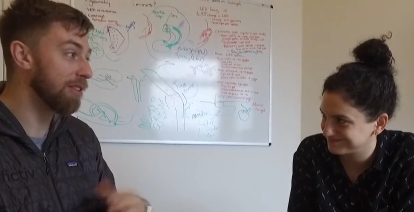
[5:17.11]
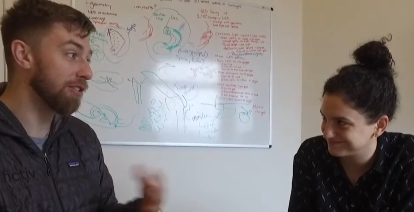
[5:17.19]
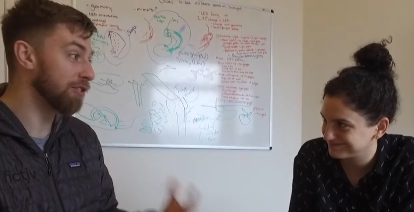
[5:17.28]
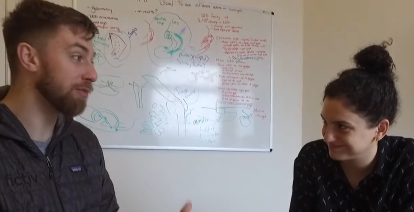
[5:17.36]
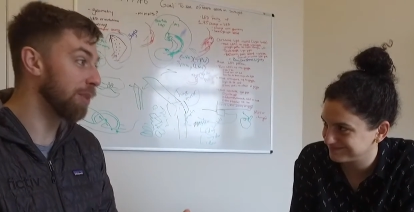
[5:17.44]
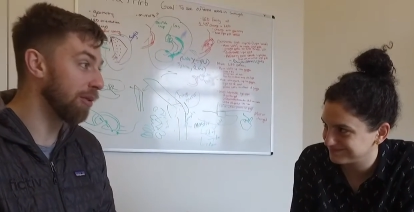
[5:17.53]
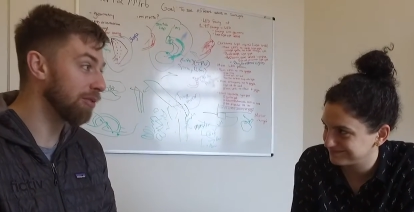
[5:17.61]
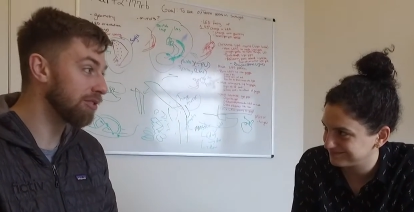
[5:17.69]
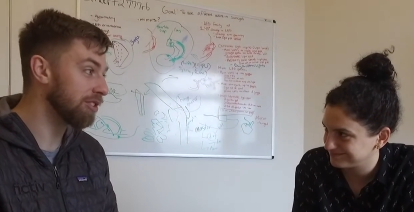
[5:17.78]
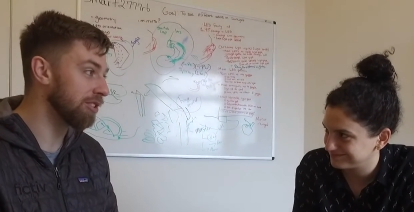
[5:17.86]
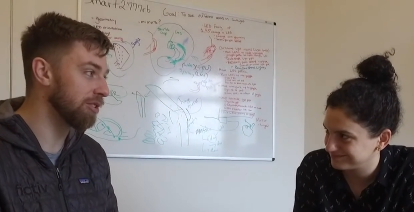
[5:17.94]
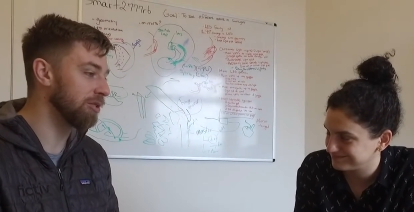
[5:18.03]
Speaker 1: they're
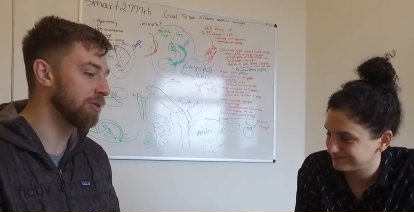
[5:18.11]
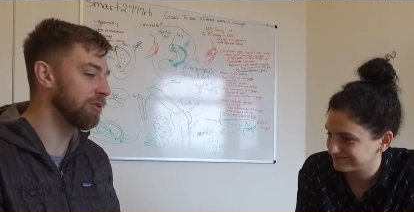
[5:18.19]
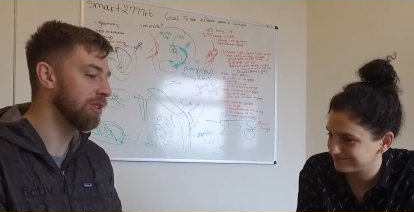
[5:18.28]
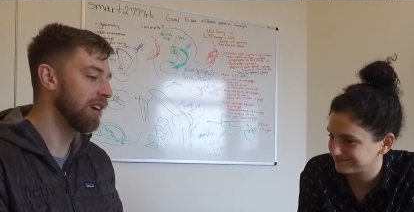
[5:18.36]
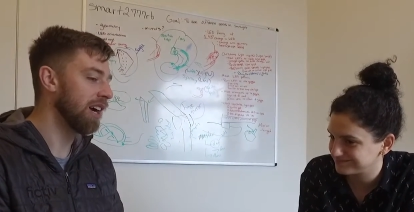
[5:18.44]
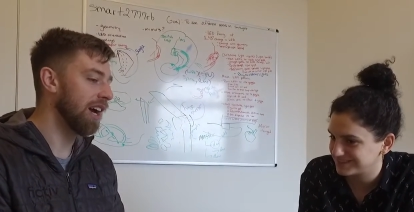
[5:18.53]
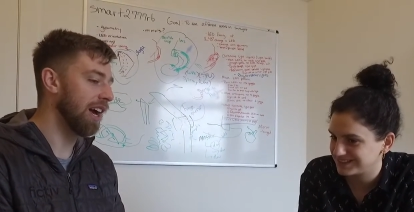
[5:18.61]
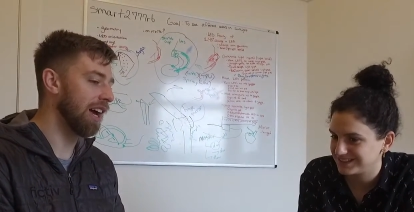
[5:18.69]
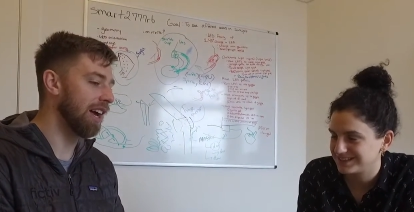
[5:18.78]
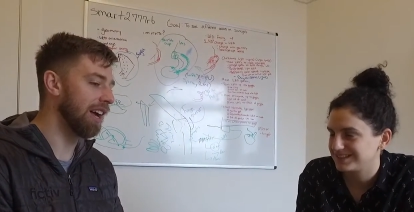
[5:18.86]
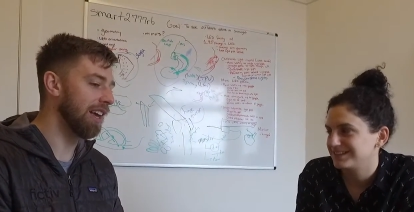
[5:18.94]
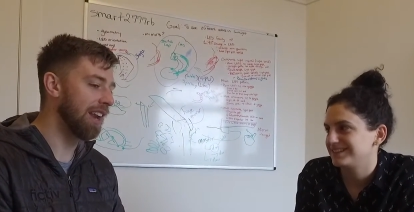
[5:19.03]
supposed to?
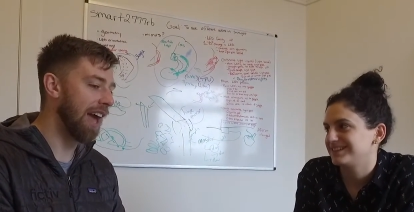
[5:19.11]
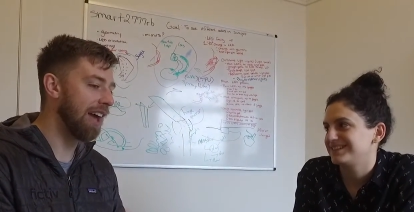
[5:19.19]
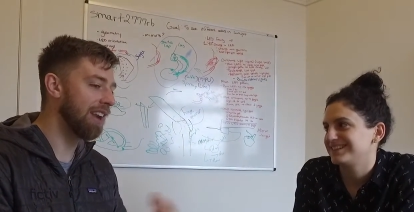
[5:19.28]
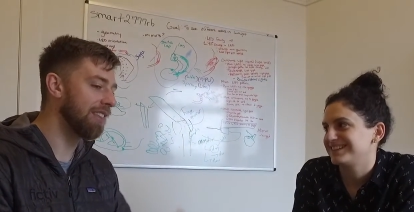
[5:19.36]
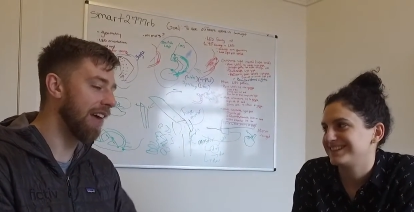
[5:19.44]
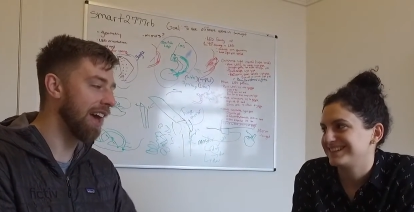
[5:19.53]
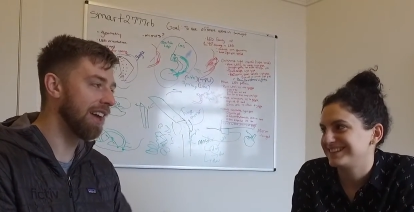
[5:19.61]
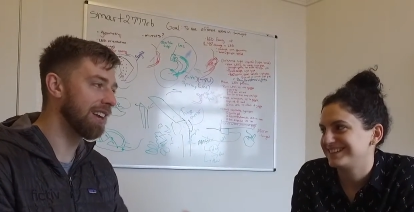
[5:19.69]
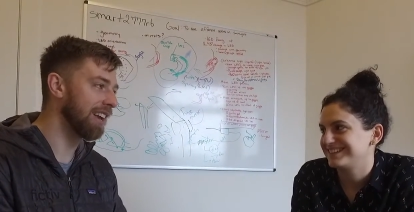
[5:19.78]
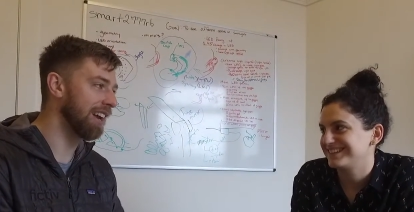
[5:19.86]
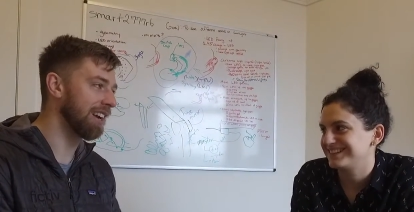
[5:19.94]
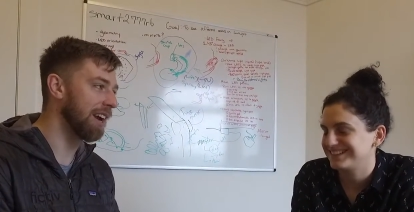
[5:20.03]
Uh, and how did
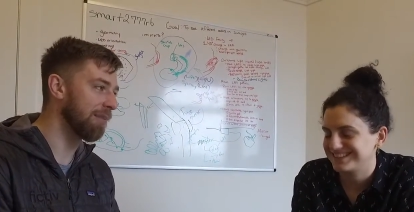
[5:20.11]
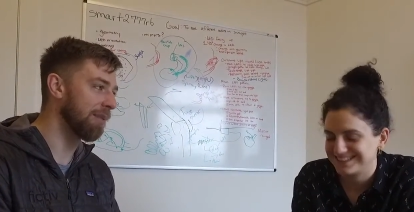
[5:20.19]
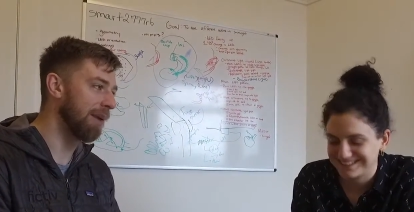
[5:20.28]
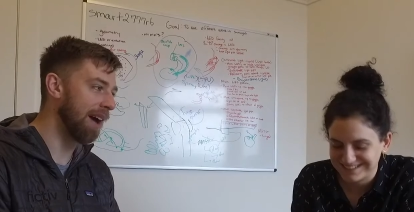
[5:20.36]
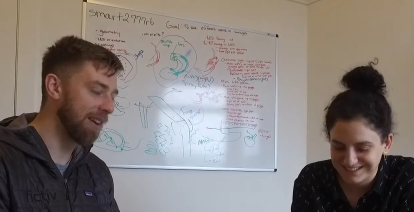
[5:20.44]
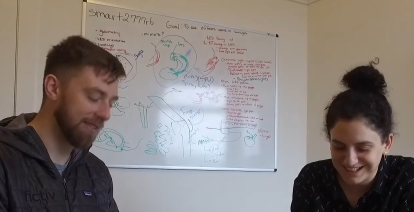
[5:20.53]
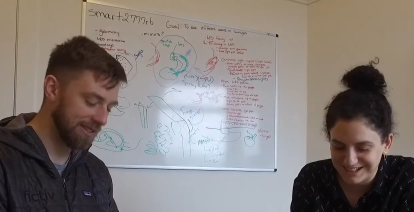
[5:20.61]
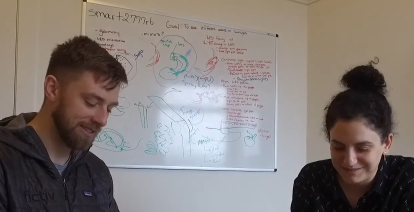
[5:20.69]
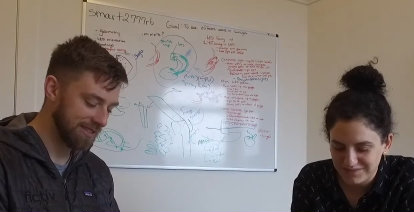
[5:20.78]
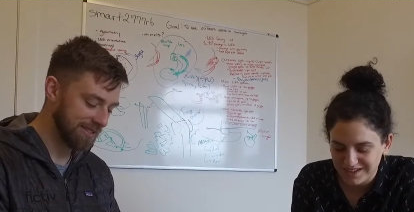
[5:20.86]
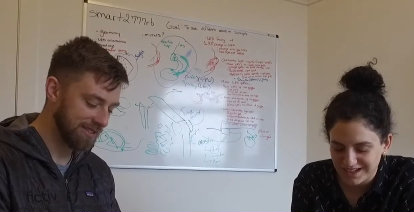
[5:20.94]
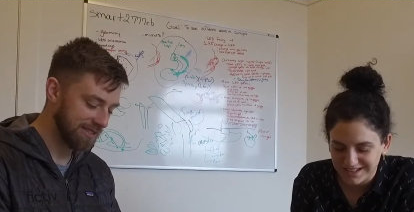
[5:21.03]
that kind of come about?
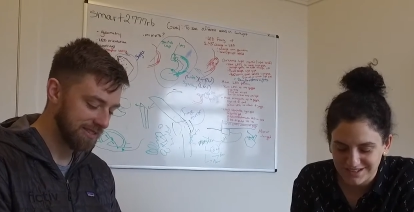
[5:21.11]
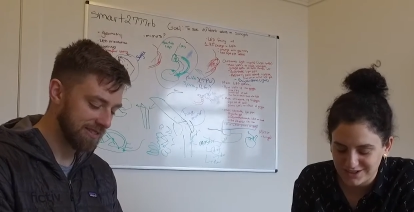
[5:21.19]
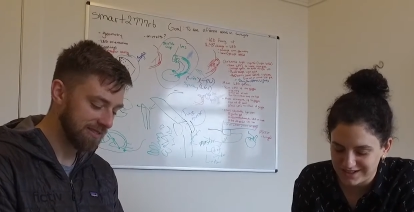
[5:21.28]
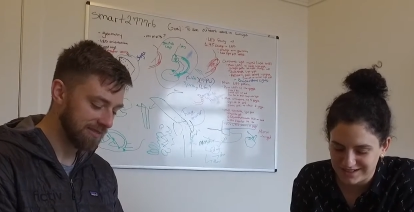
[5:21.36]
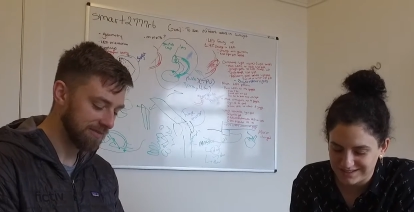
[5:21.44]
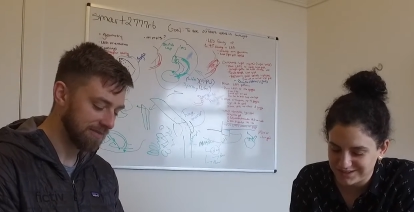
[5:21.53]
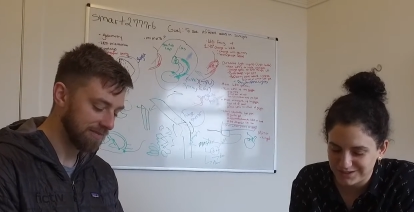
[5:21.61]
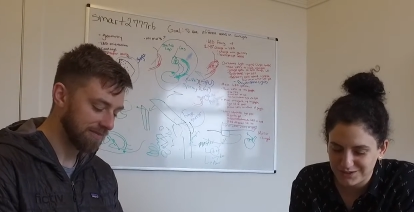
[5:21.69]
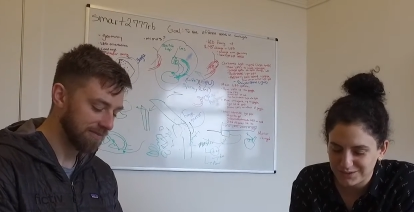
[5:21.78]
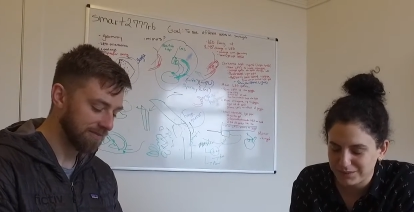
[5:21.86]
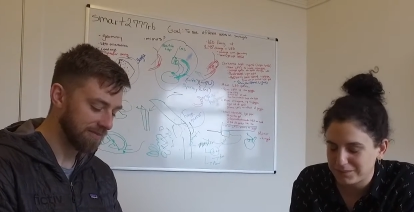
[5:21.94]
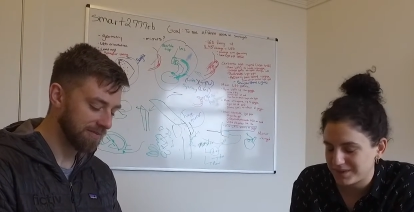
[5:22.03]
Yeah.
Speaker 2: So
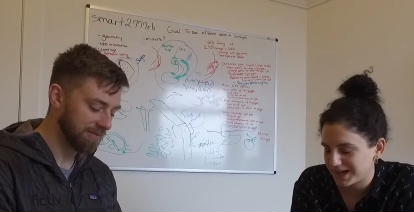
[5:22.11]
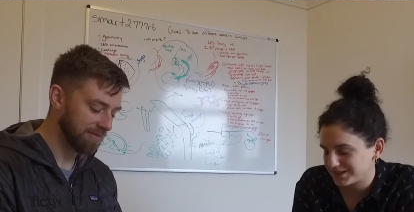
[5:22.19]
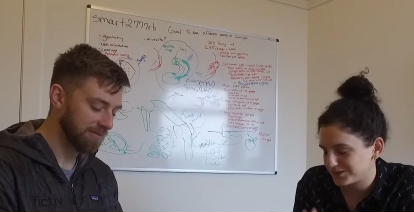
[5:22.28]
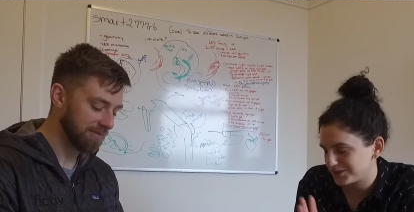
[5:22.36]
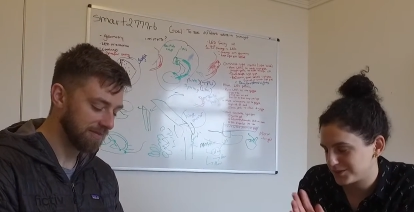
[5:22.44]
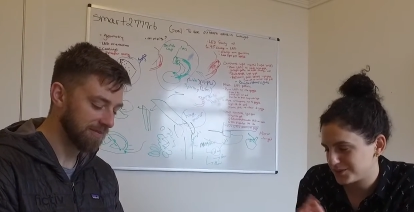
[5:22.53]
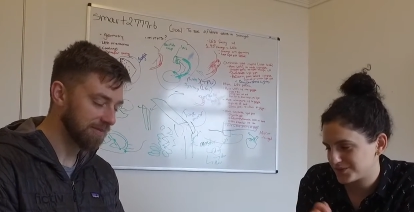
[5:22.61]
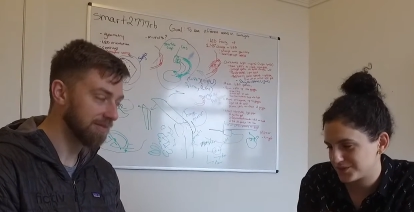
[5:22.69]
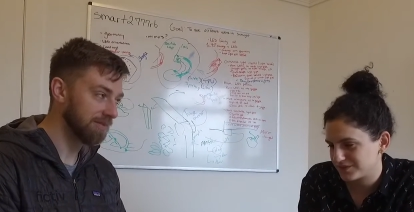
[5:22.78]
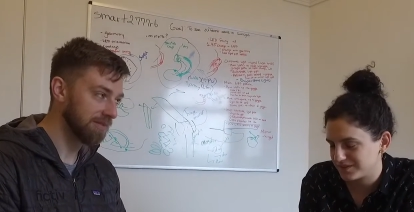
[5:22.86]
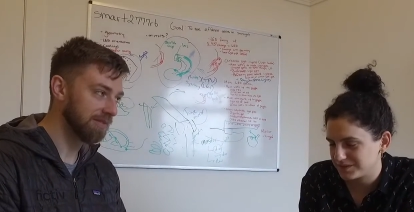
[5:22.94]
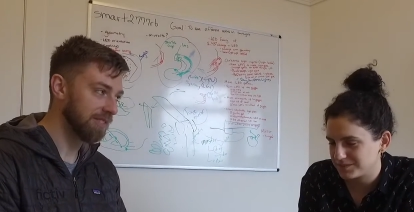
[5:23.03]
going back to the
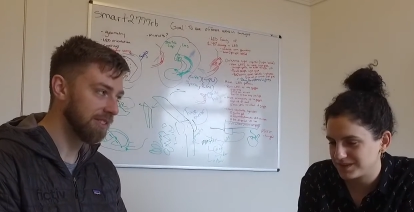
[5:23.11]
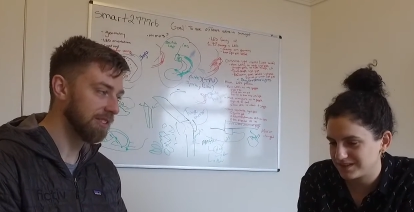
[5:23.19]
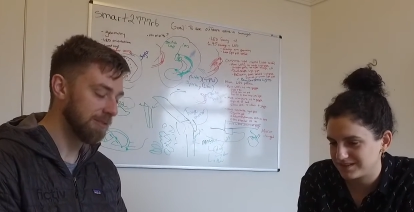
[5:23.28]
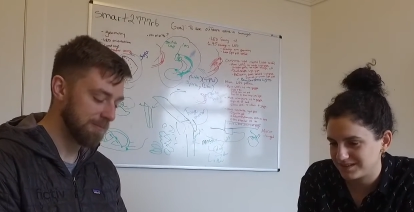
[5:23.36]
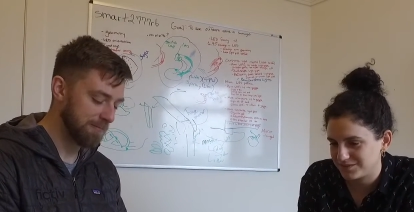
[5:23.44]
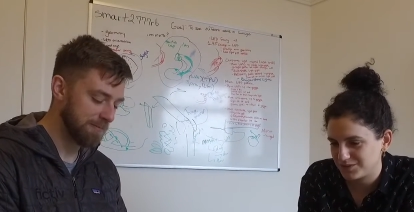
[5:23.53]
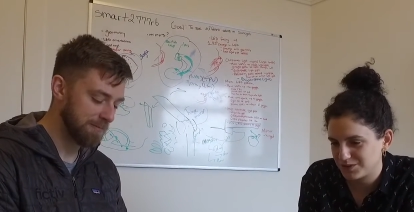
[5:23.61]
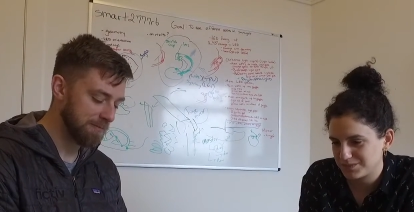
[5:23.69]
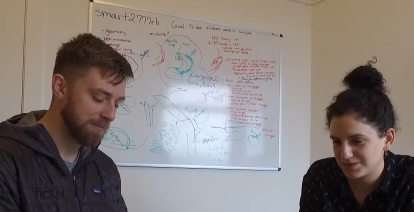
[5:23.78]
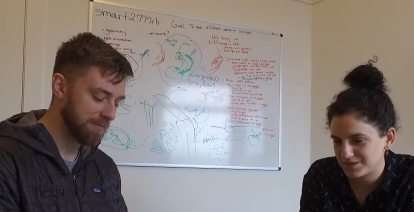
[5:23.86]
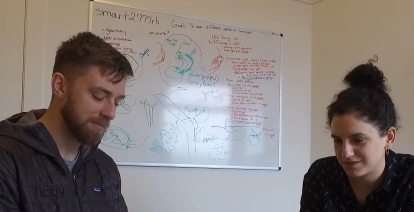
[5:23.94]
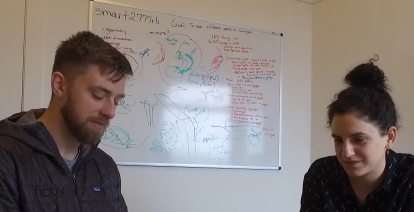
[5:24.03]
observing bit, if you mm-hmm.
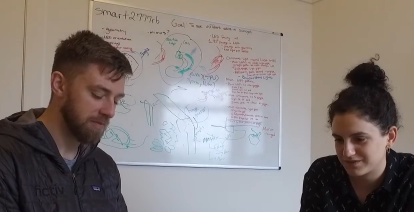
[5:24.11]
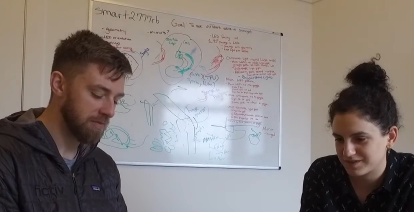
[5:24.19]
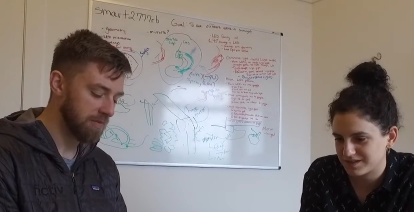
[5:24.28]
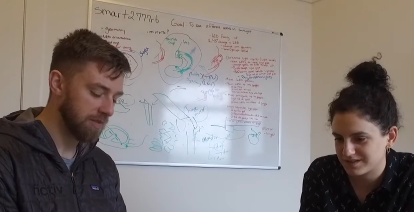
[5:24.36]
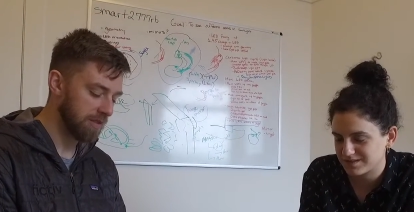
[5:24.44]
observe uh,